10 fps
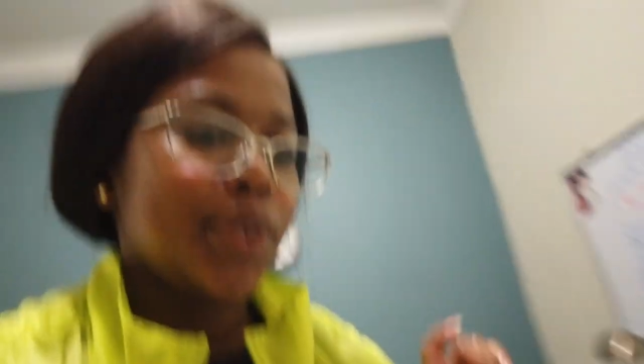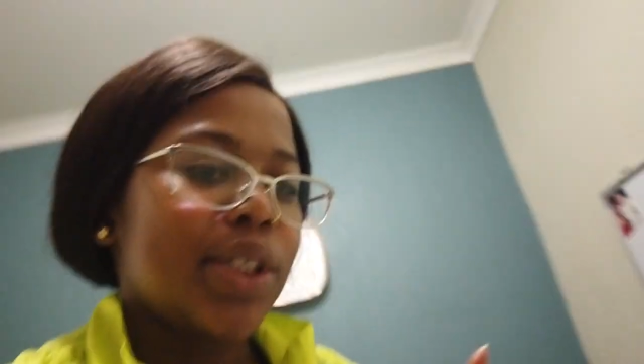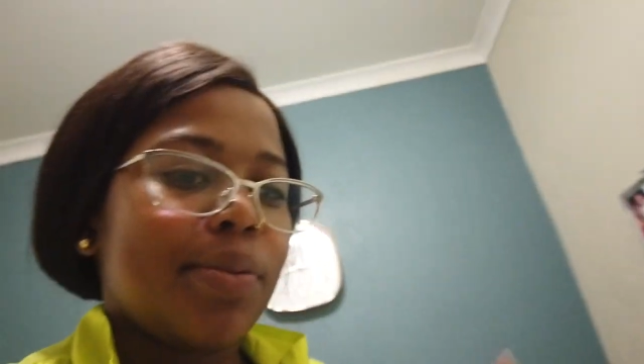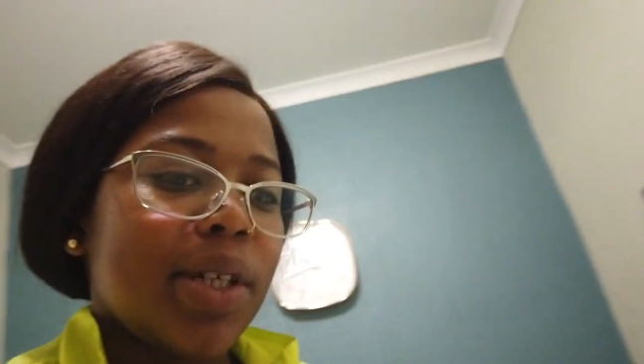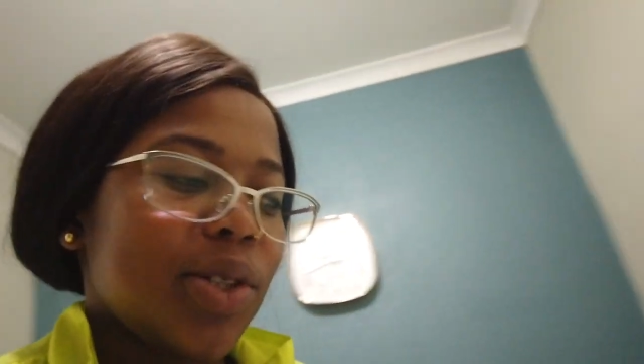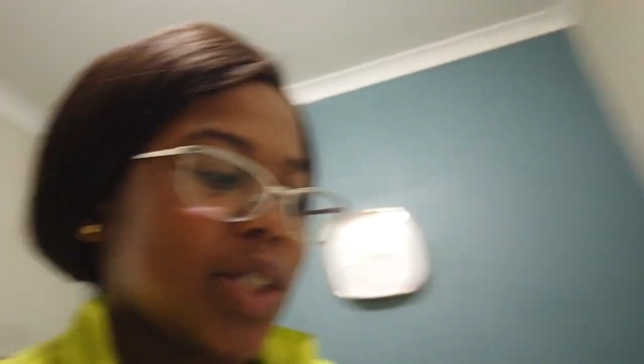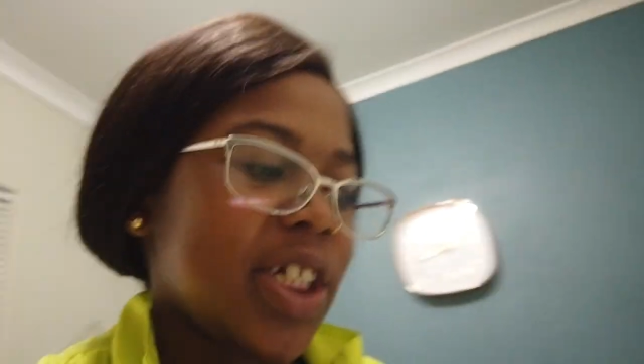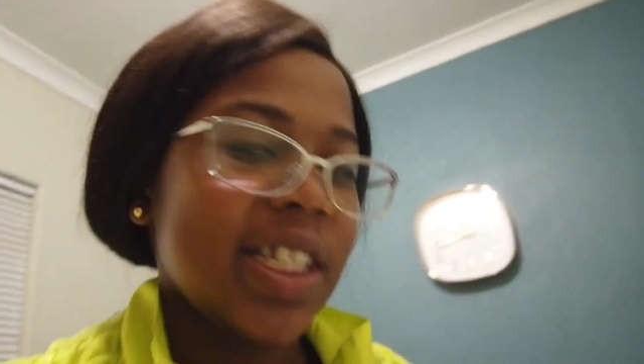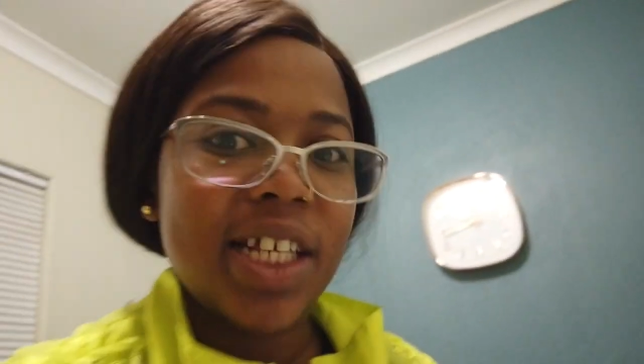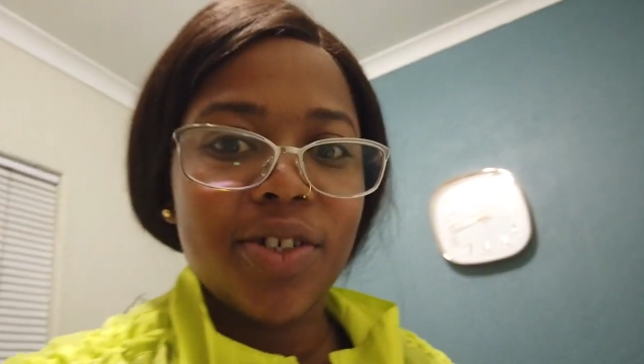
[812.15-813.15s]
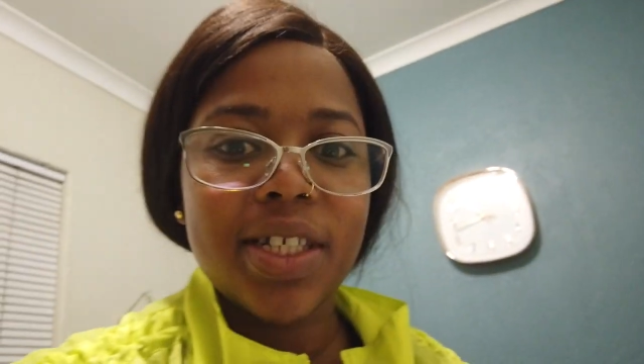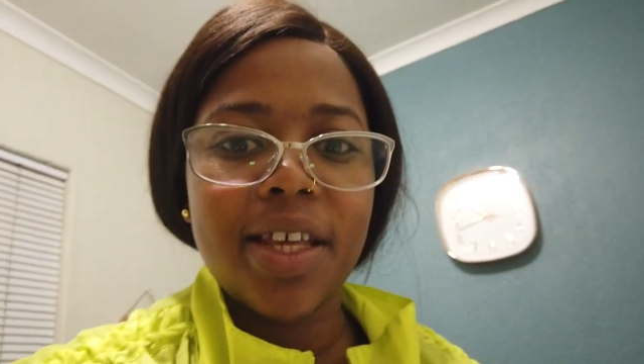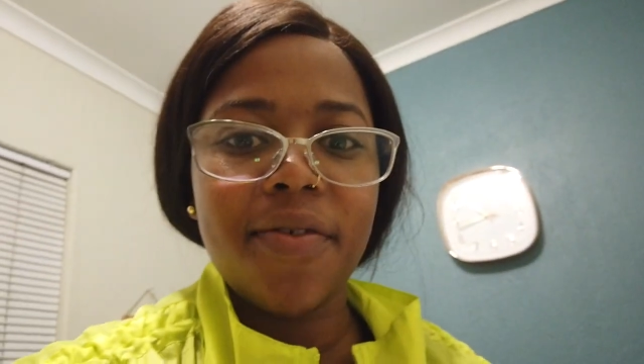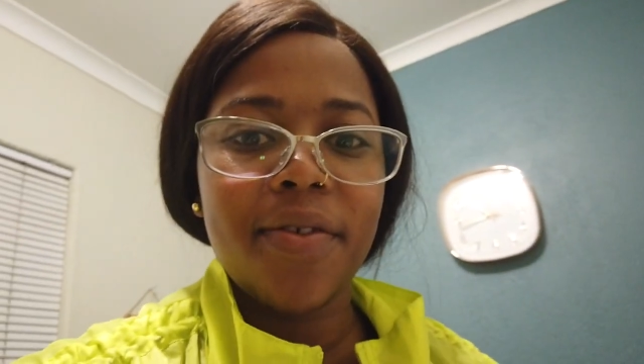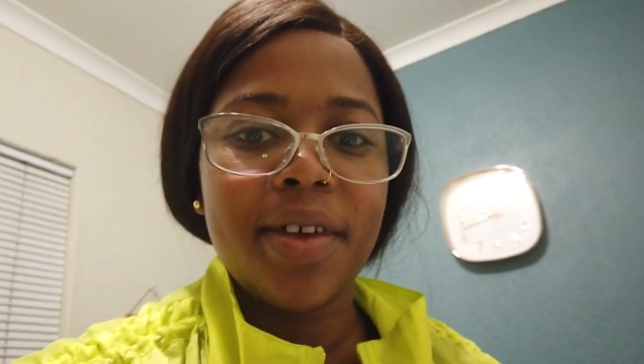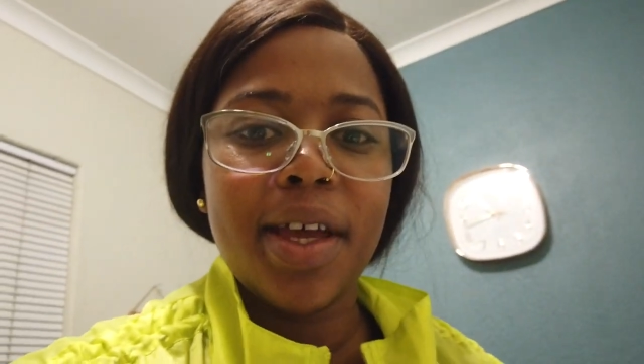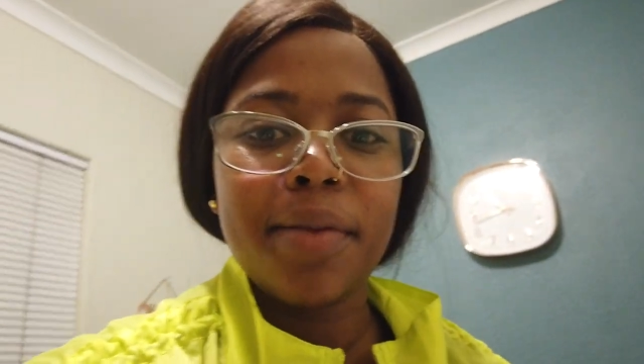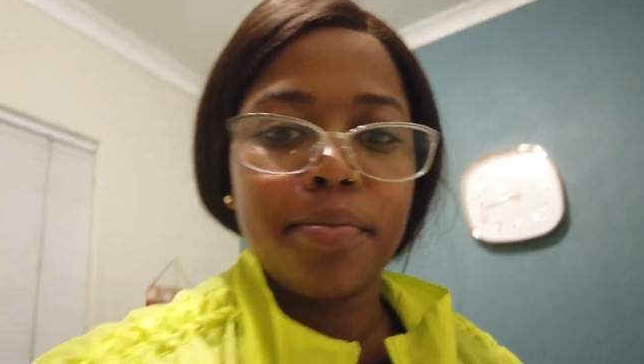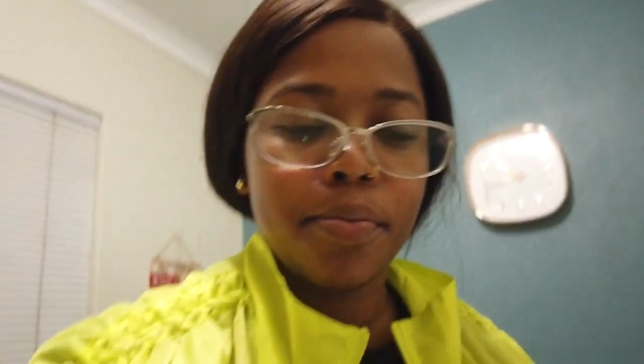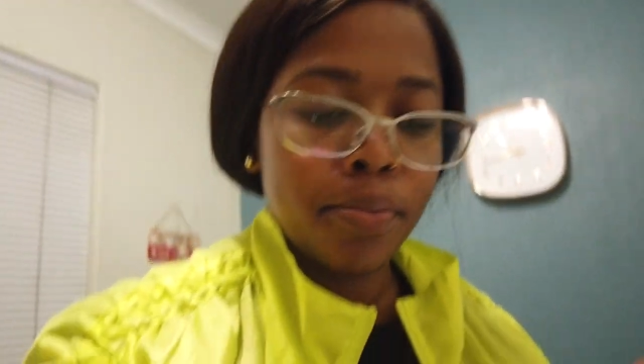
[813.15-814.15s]
just to make sure she's extra safe
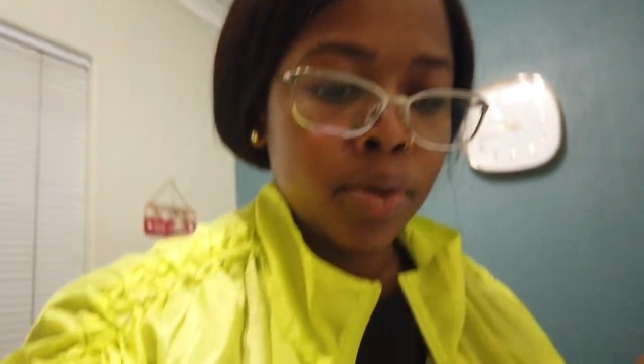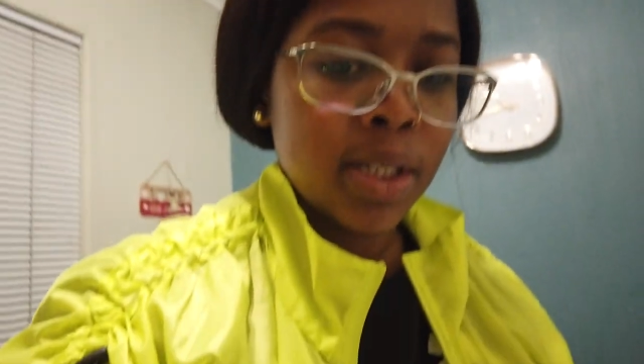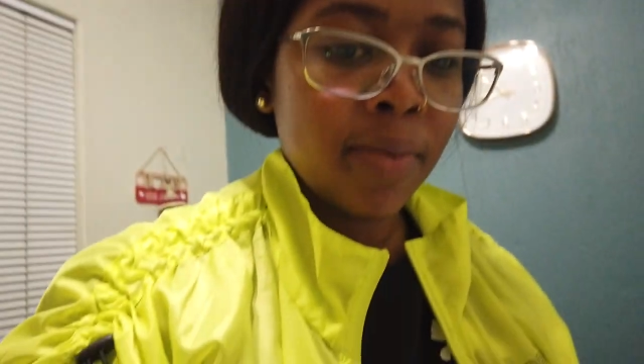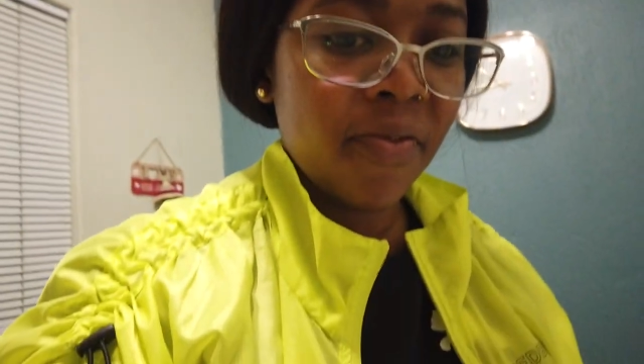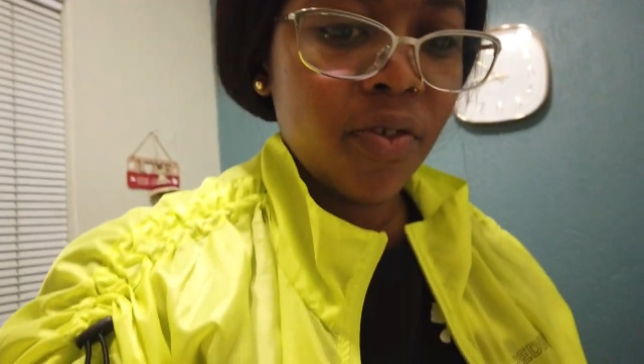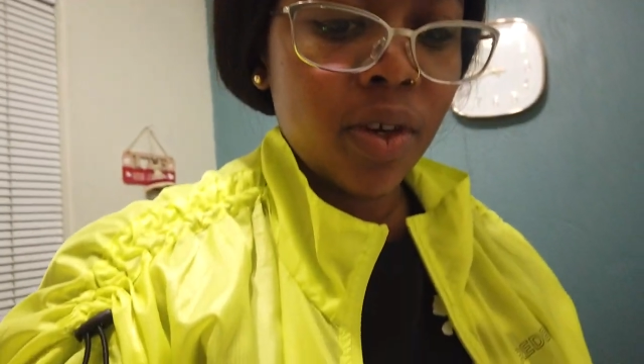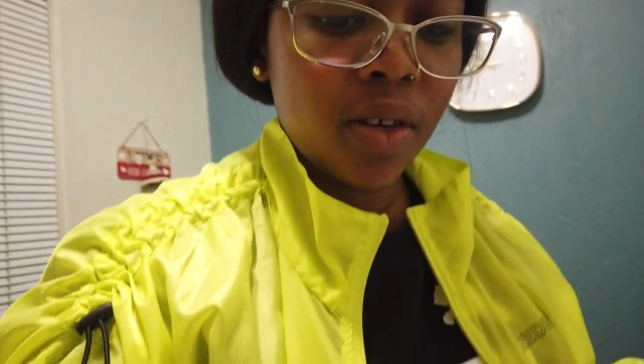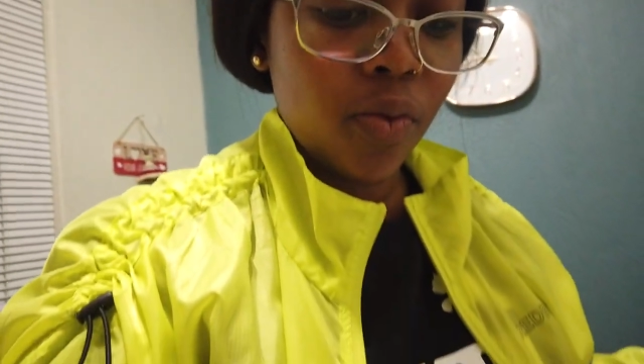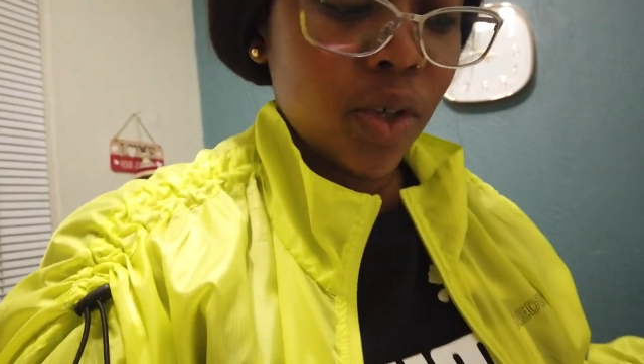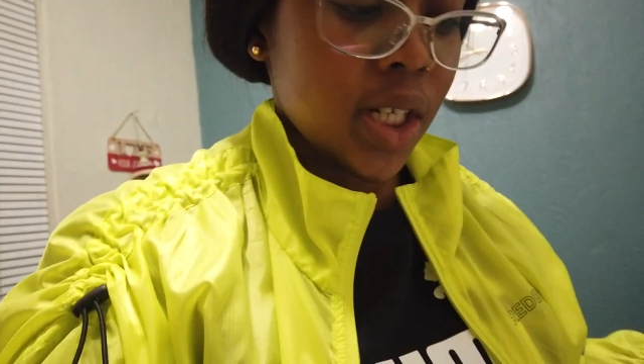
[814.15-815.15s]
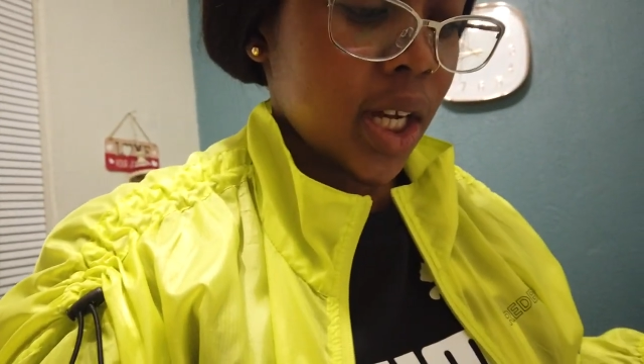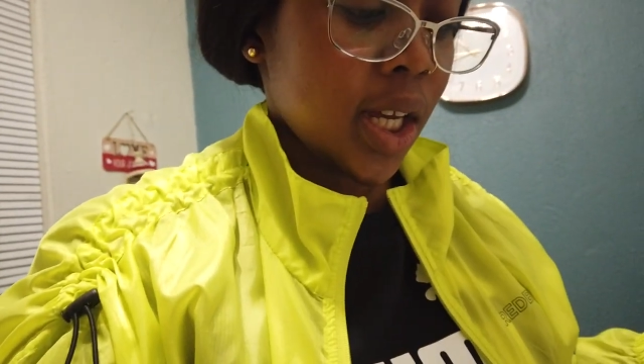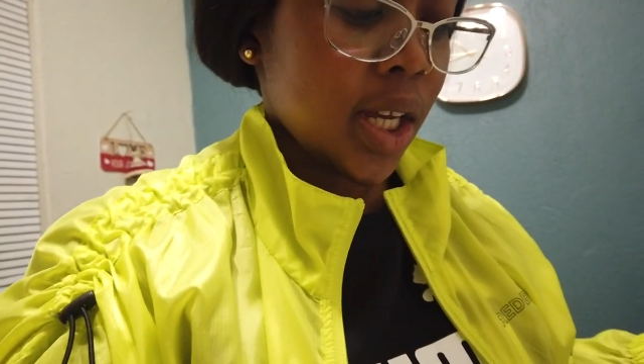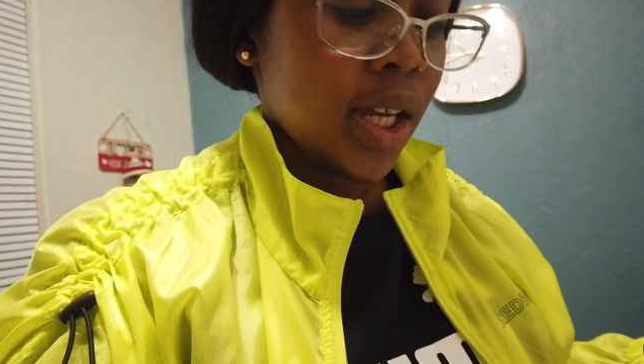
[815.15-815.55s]
and put some food and water.